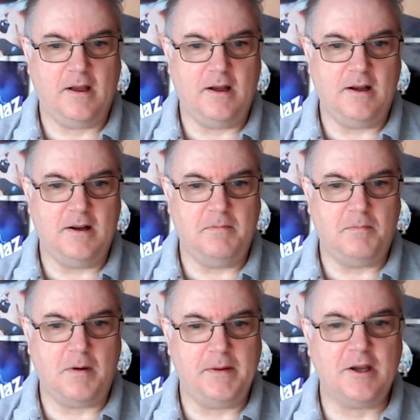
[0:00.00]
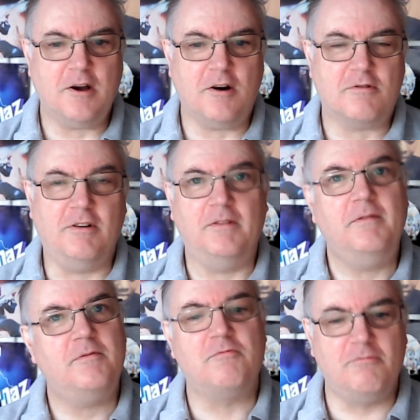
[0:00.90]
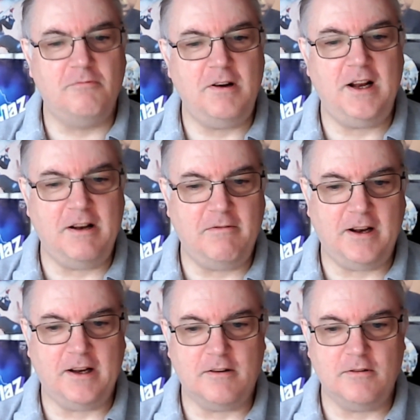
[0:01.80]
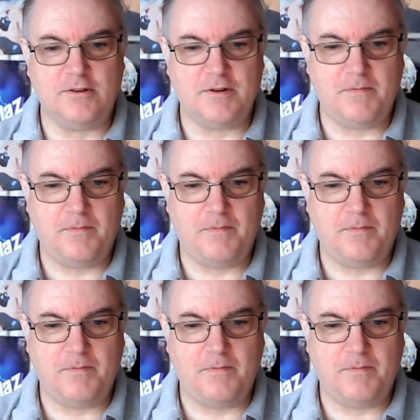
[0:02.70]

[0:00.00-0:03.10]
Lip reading: Bobby Cochran. It's really, really good.